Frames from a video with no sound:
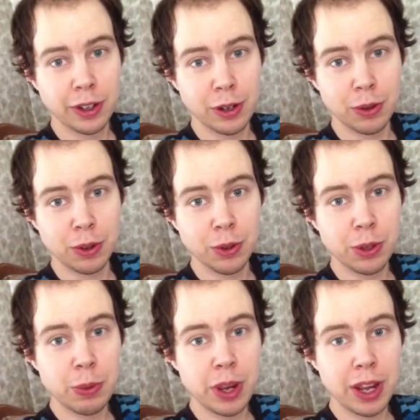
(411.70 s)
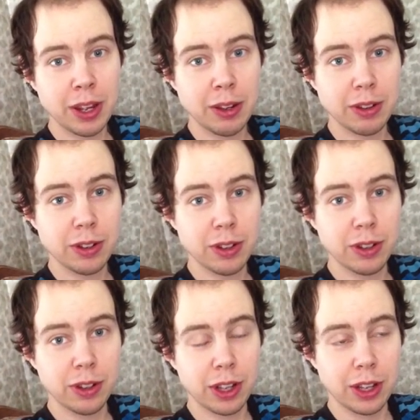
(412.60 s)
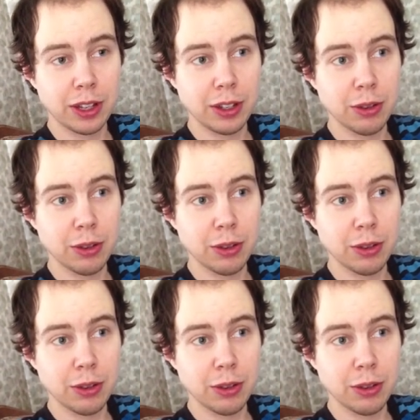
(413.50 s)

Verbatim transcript: You know, the only way like